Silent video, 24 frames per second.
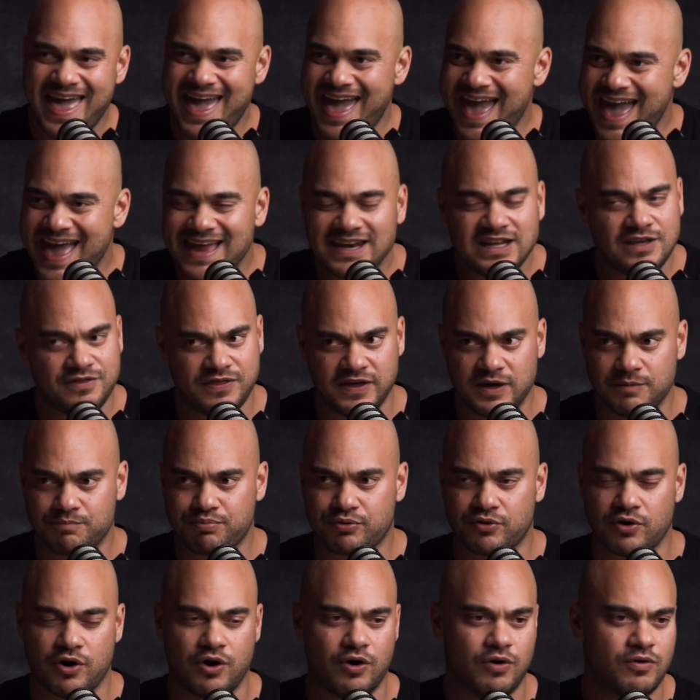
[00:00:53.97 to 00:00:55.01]
Anything
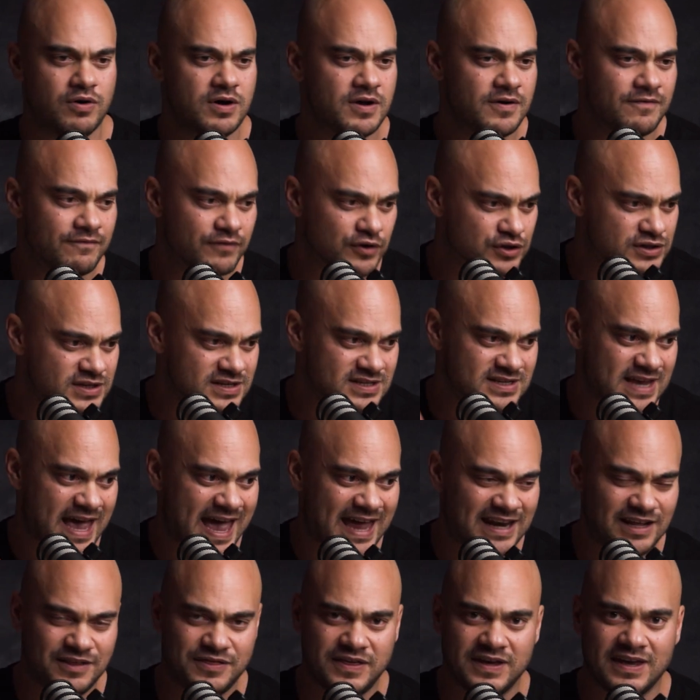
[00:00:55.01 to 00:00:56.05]
pro versus
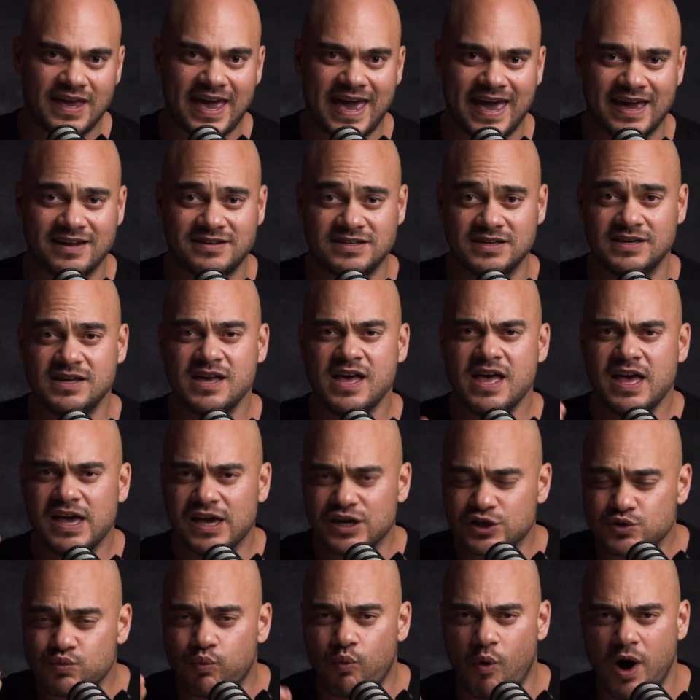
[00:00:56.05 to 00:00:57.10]
anything anti
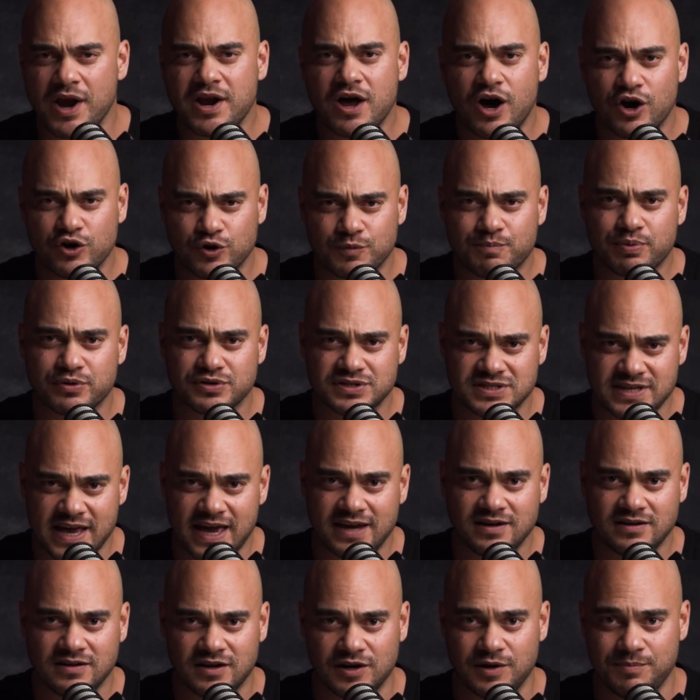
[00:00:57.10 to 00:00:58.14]
is
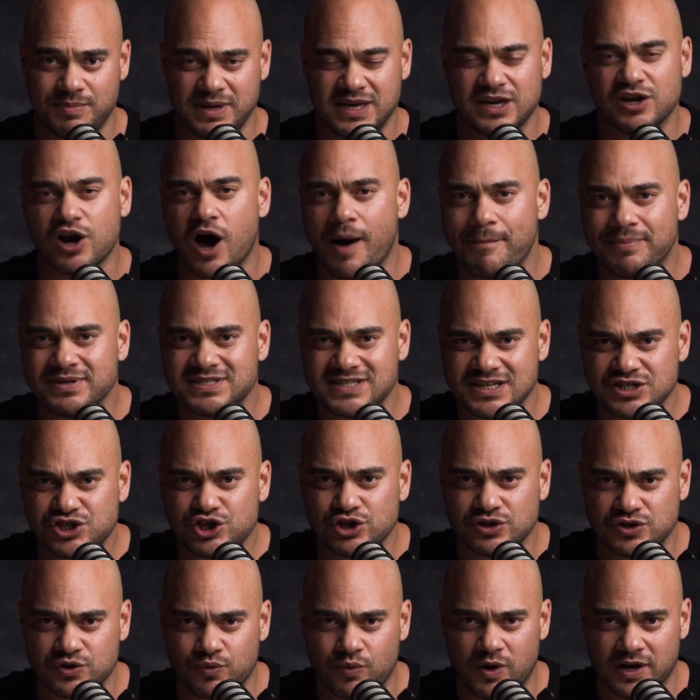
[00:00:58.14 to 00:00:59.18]
100% going to be in opposition
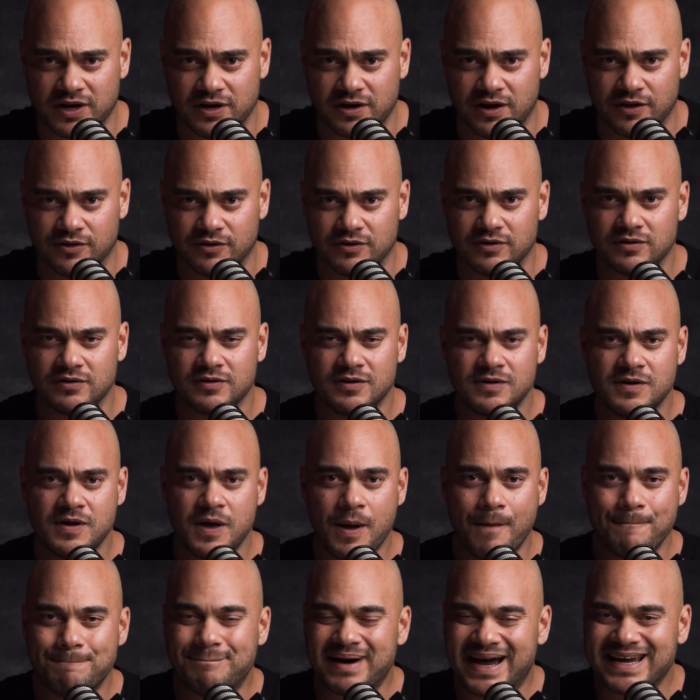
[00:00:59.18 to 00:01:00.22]
to one another.
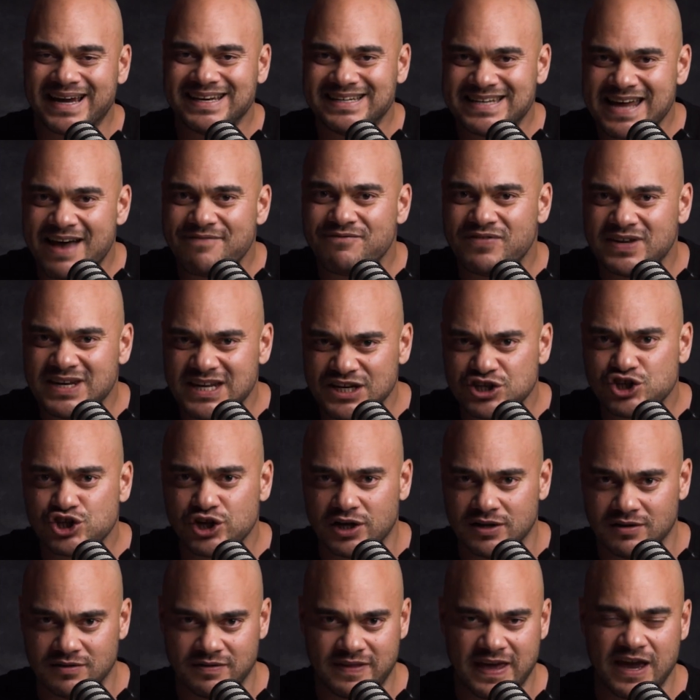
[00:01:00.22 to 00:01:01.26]
By
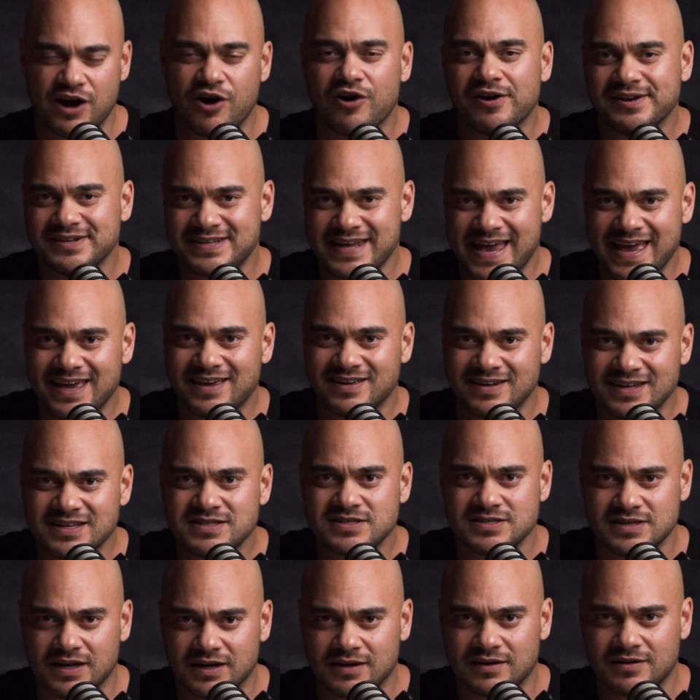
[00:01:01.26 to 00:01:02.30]
definition, they are
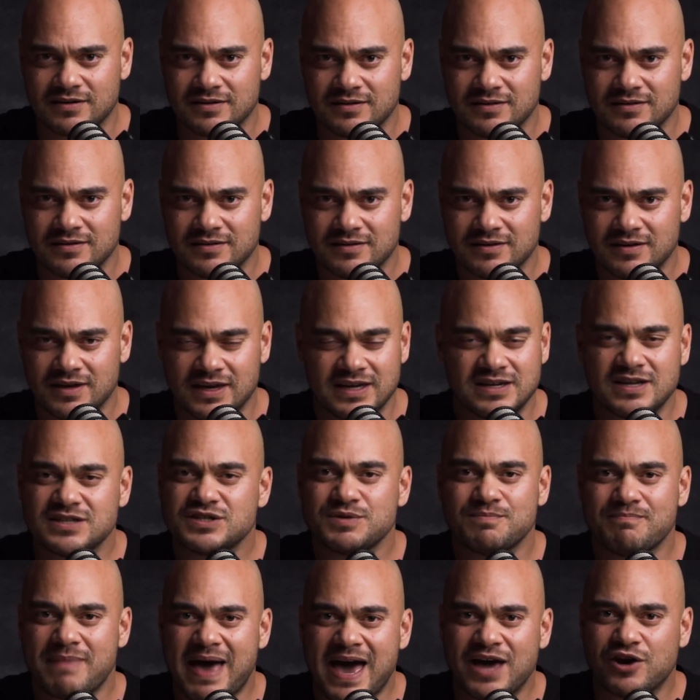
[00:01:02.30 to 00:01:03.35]
antagonistic. It doesn't
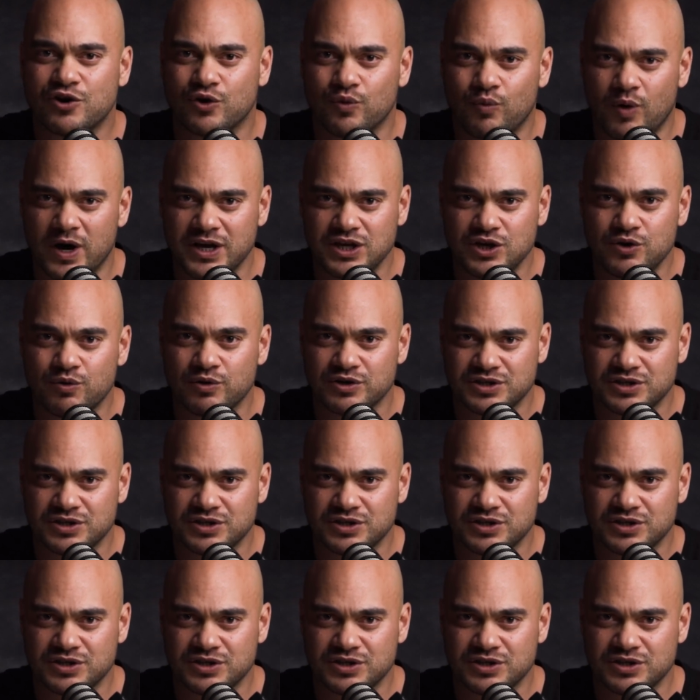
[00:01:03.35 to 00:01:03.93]
matter what you are